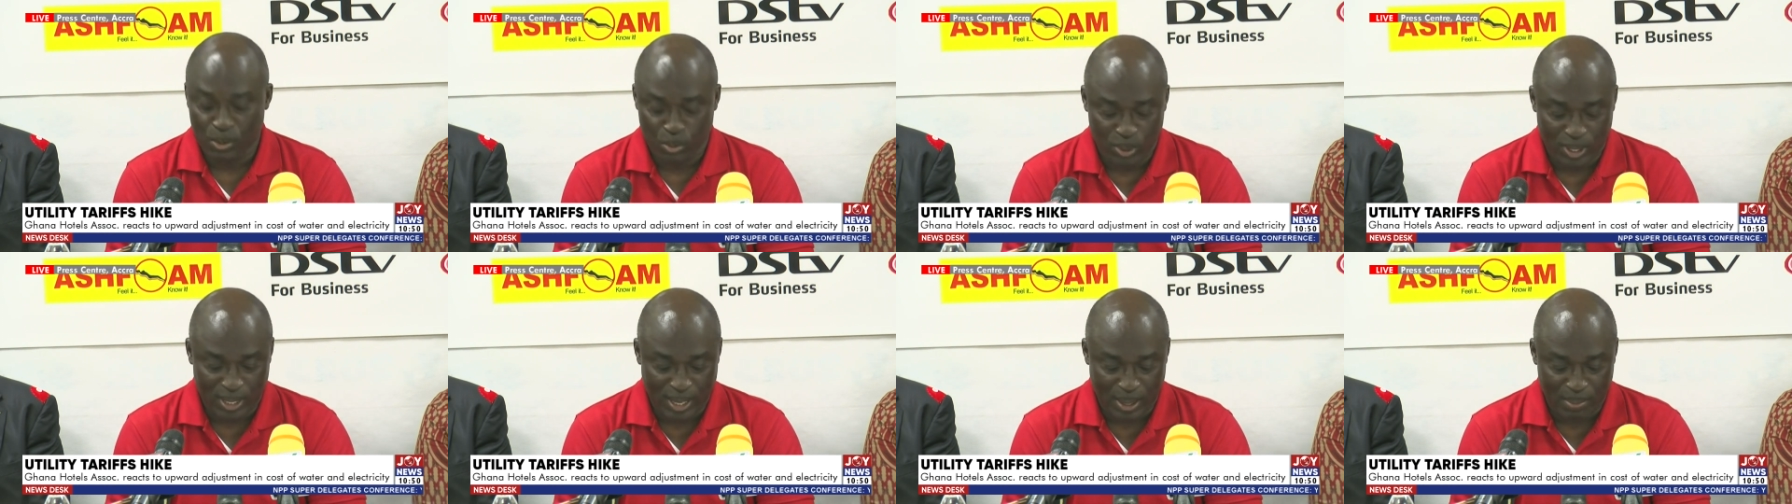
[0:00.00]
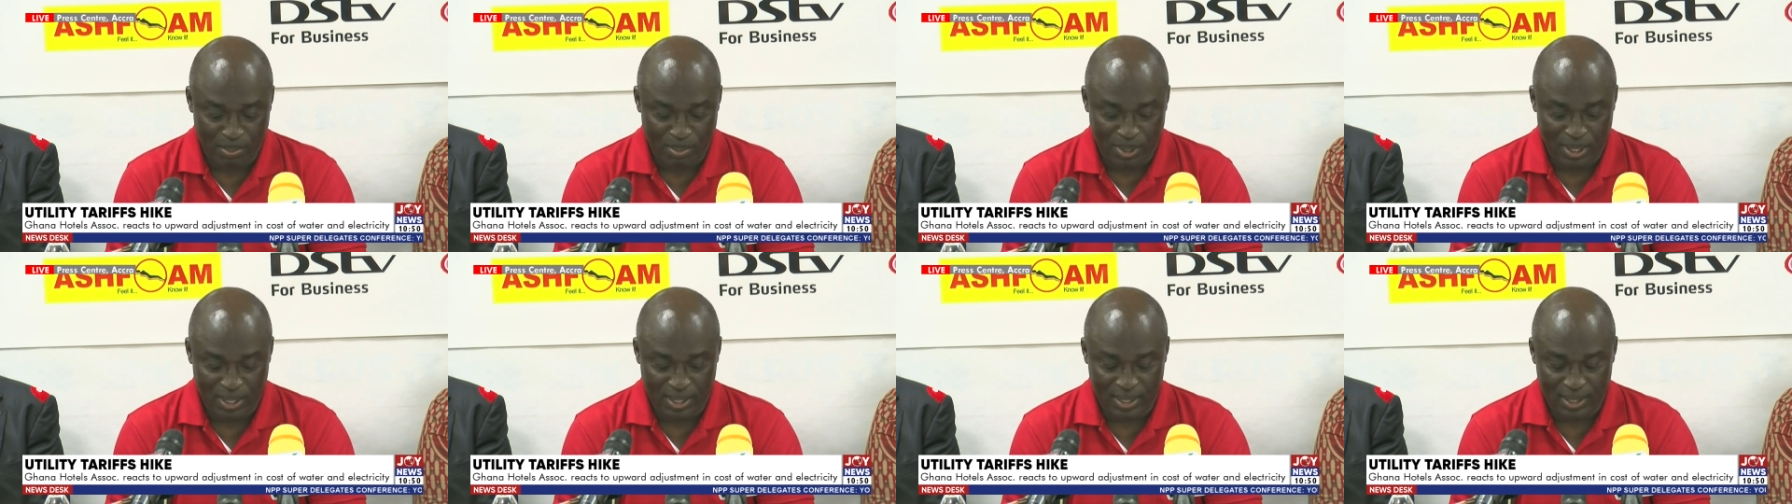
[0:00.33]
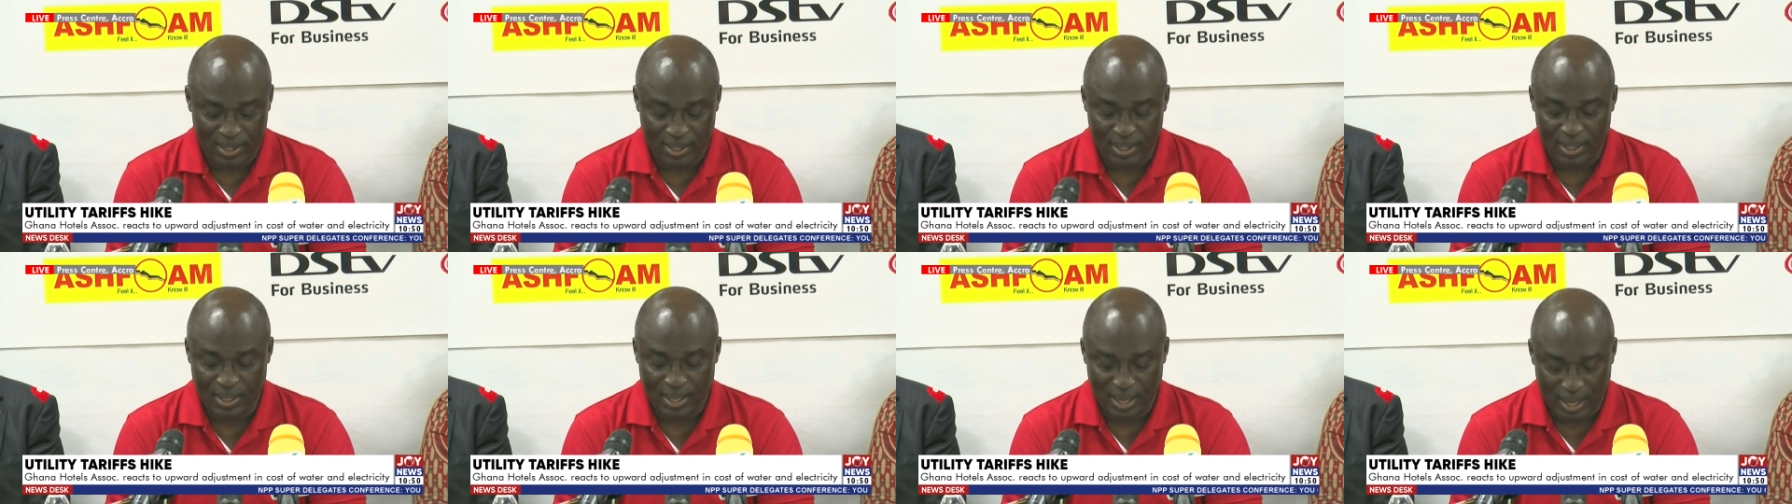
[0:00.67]
we can make
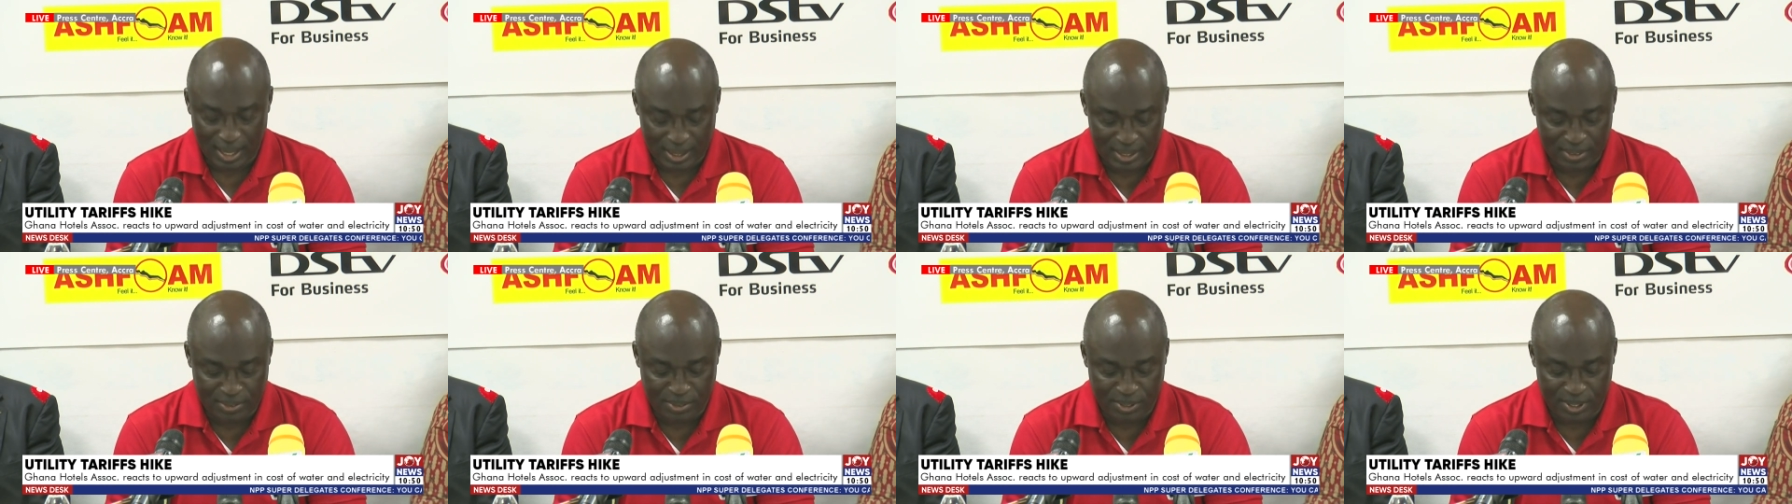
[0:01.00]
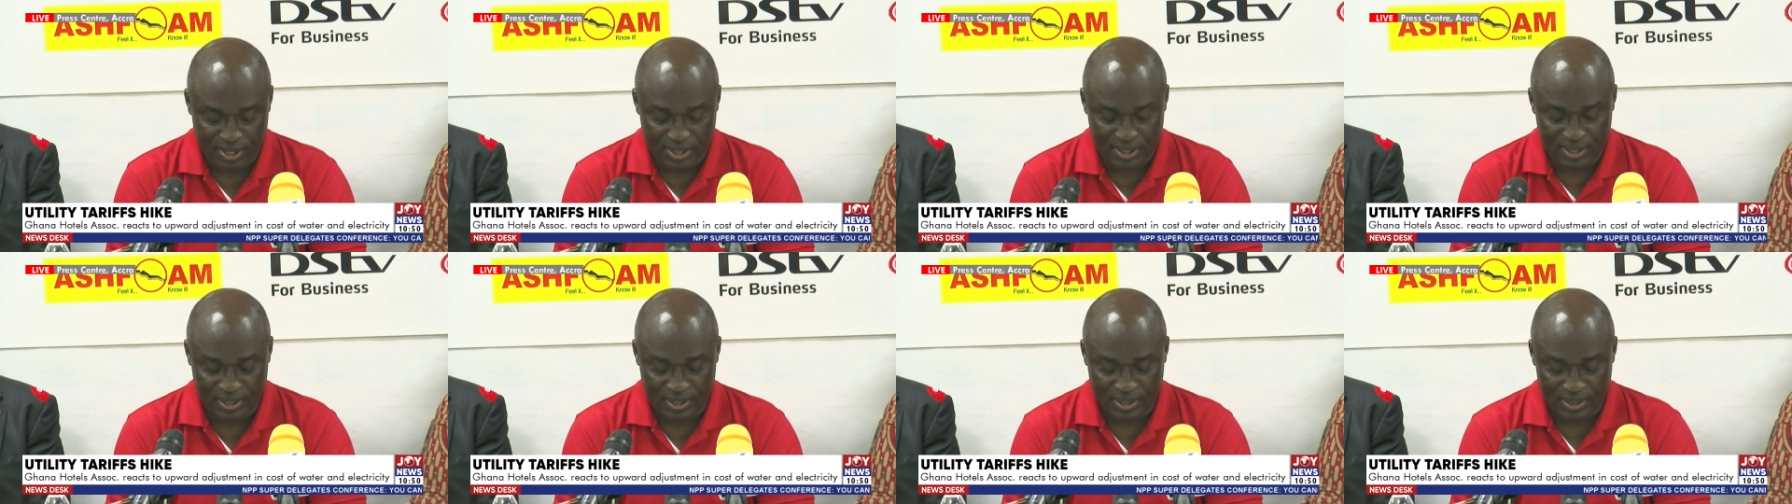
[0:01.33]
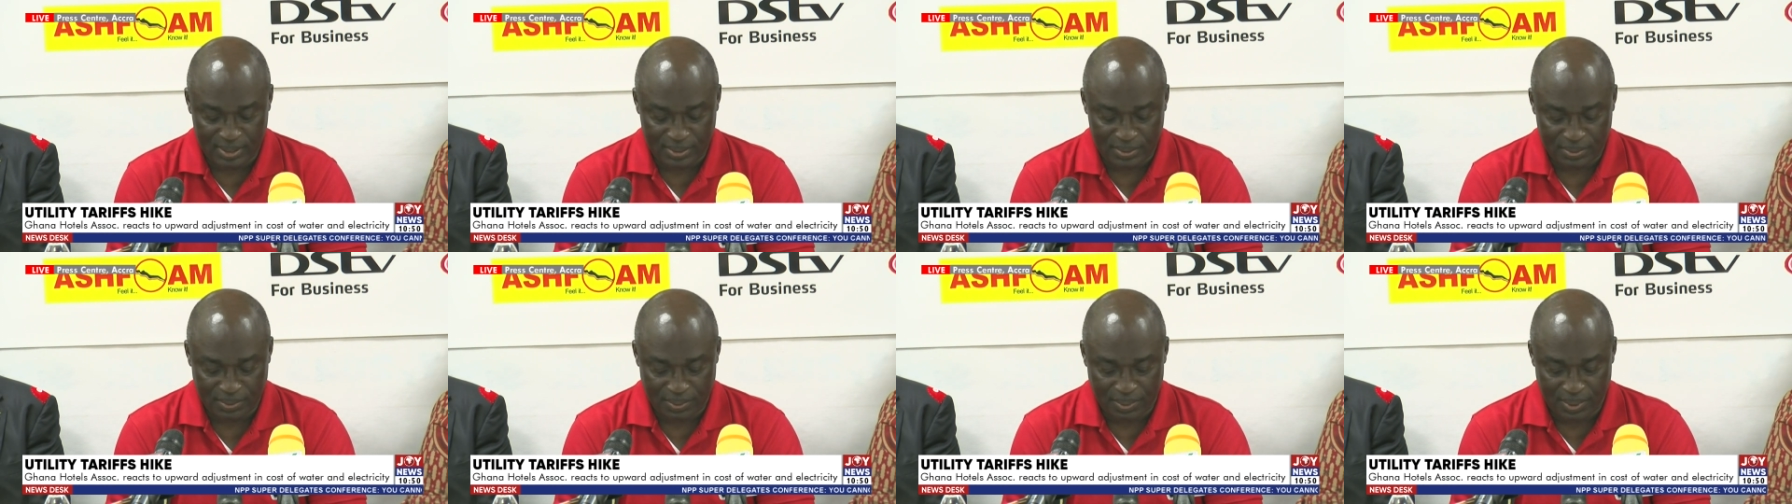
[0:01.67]
a
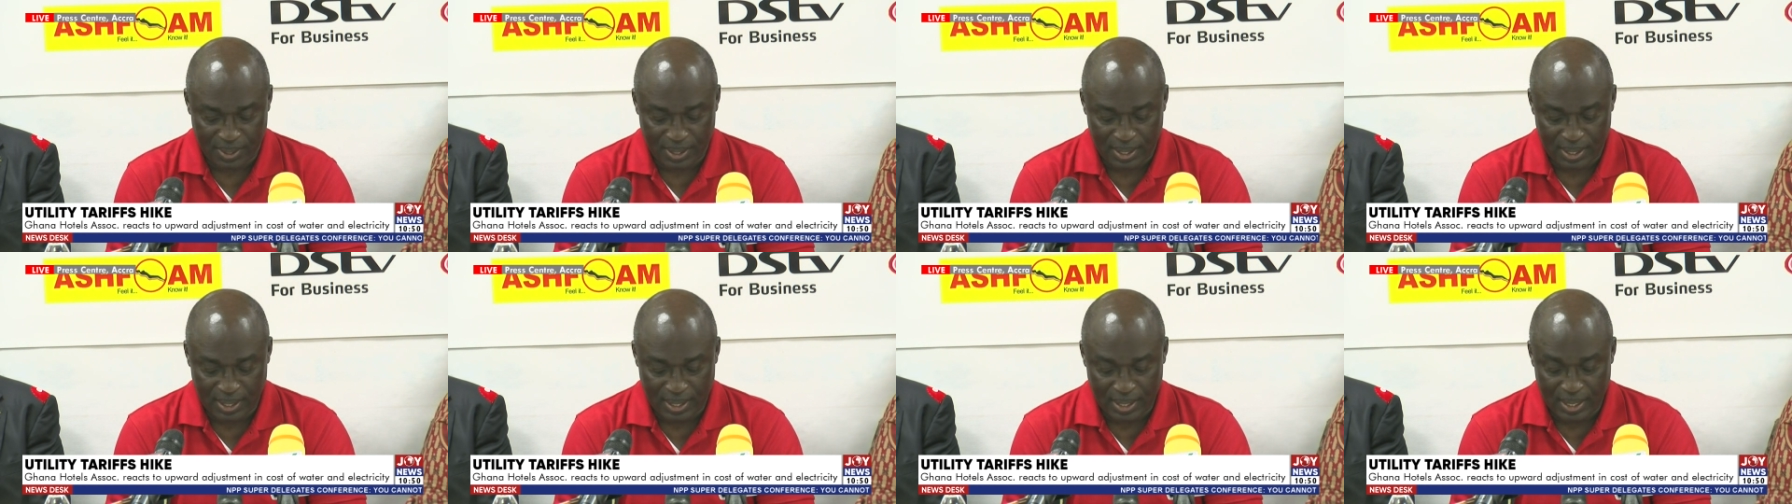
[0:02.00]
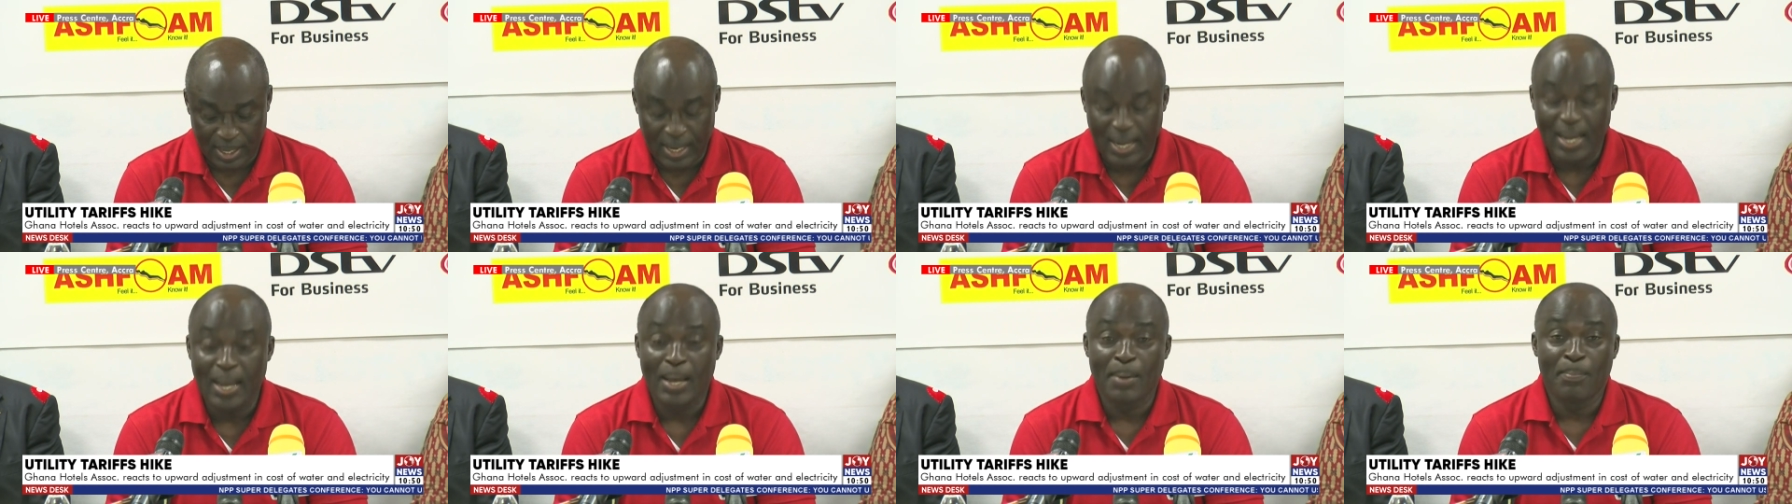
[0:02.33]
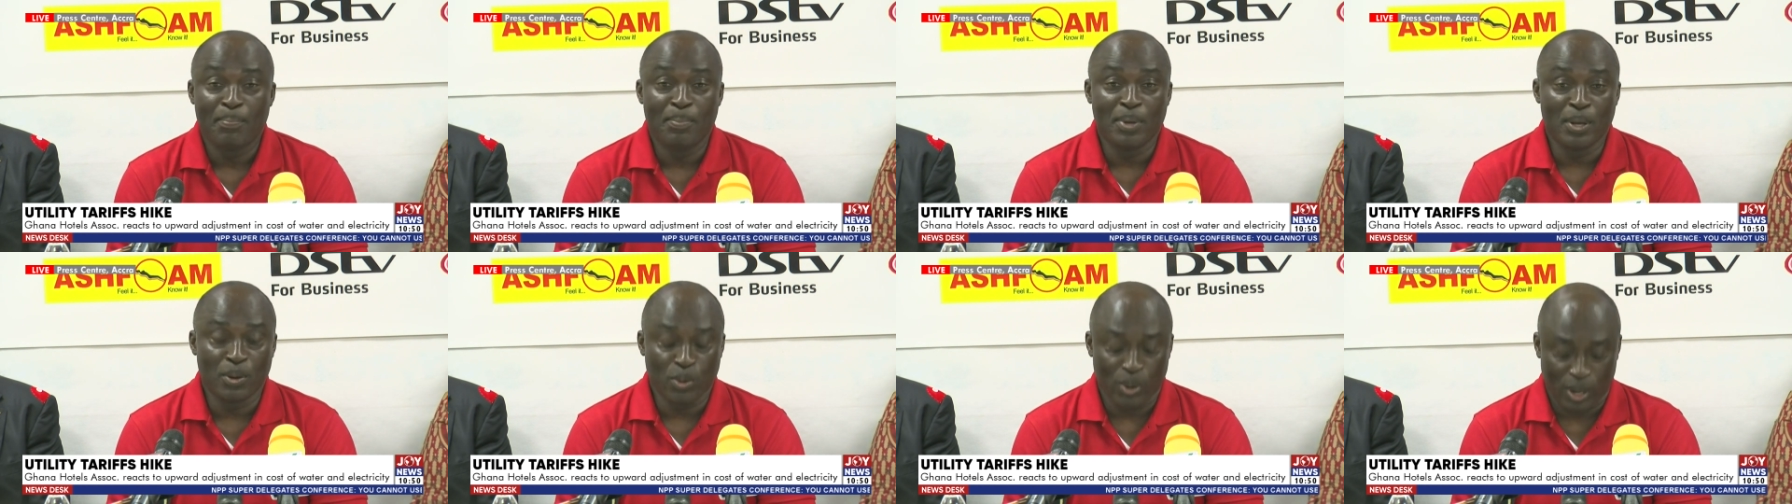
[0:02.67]
difference.
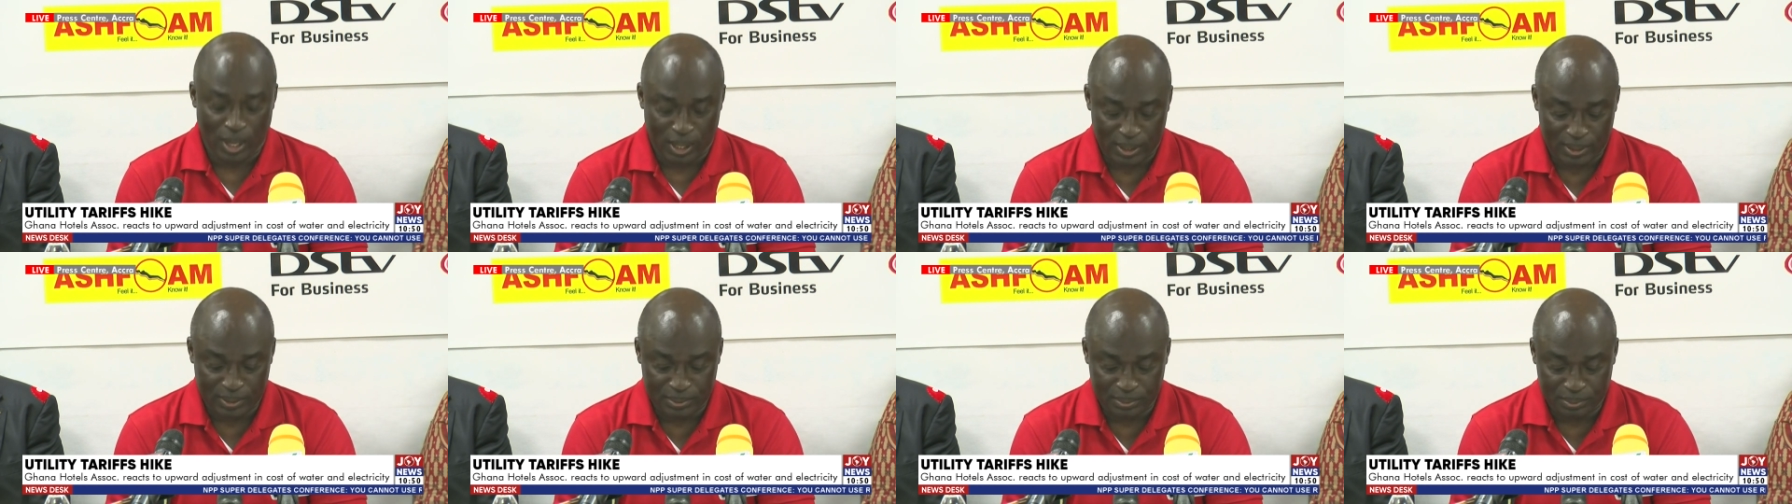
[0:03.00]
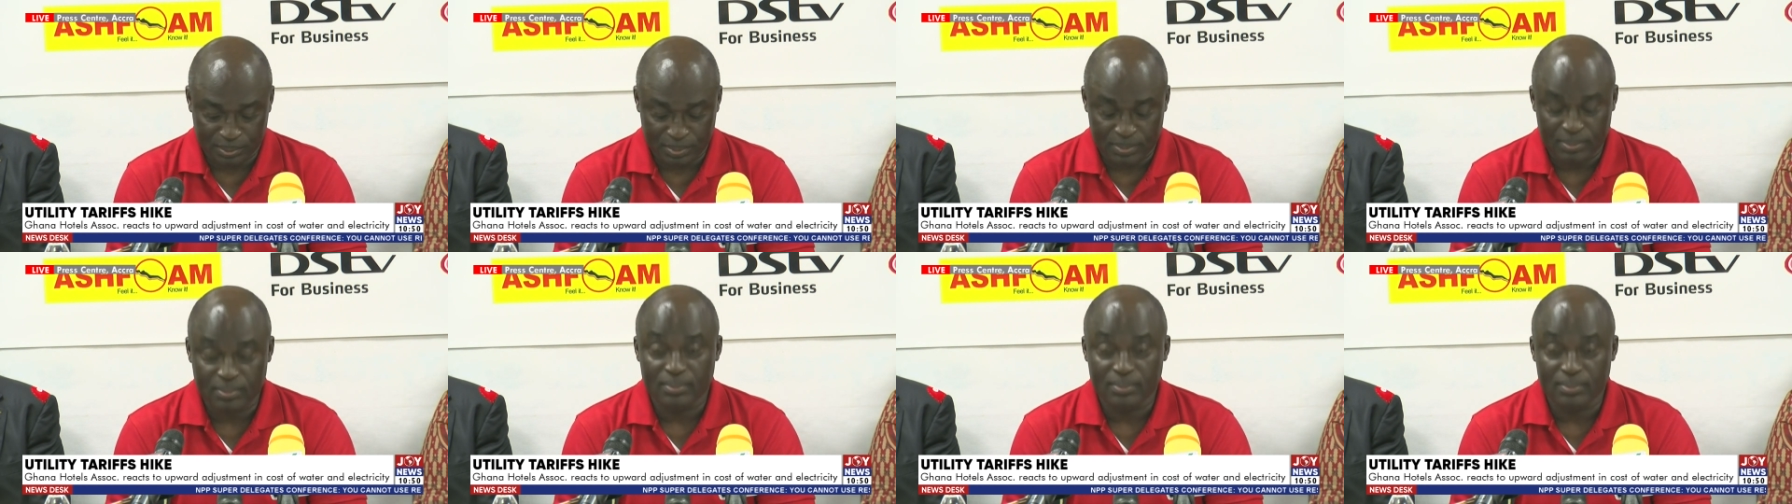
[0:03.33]
Meanwhile,